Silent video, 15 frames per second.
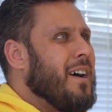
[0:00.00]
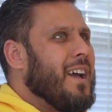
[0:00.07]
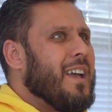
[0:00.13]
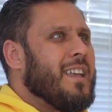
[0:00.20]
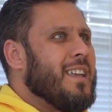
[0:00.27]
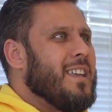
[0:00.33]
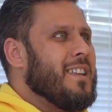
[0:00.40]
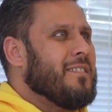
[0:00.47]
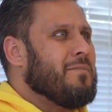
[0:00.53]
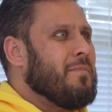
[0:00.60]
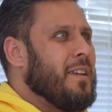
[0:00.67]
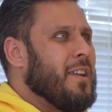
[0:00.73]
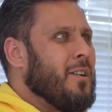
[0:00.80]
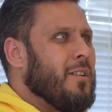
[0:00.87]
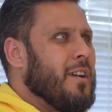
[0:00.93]

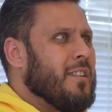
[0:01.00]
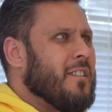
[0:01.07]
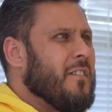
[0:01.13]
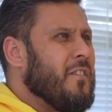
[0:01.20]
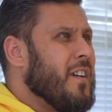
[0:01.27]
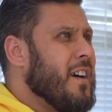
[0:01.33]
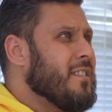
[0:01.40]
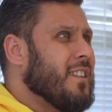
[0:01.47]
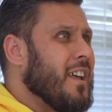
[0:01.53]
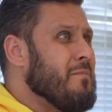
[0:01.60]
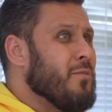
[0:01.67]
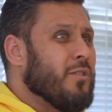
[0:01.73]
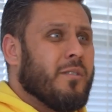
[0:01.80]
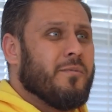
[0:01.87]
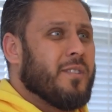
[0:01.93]
It's the first time
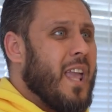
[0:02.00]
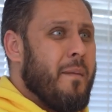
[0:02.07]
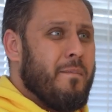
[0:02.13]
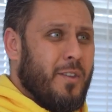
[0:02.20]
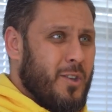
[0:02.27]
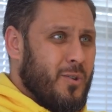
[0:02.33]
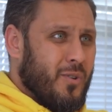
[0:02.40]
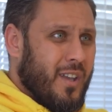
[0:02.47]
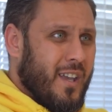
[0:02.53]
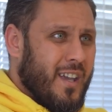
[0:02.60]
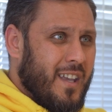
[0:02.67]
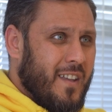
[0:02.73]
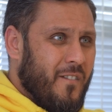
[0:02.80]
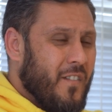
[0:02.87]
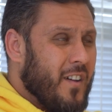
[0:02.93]
Muslims came to the
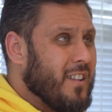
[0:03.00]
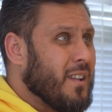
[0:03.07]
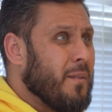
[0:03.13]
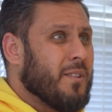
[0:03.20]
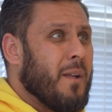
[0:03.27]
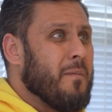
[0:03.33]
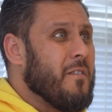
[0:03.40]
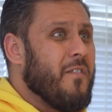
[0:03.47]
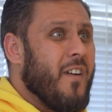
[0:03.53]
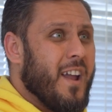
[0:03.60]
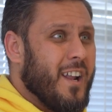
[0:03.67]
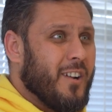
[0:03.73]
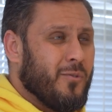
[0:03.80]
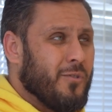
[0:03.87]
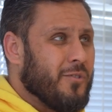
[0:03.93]
UK, first time Islamic
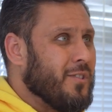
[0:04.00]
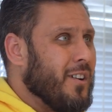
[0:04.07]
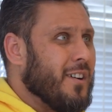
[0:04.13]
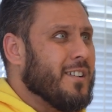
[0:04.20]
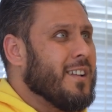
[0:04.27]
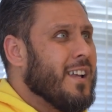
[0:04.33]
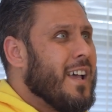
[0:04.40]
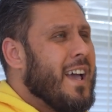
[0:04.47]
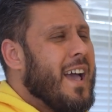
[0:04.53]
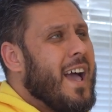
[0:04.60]
finance was done,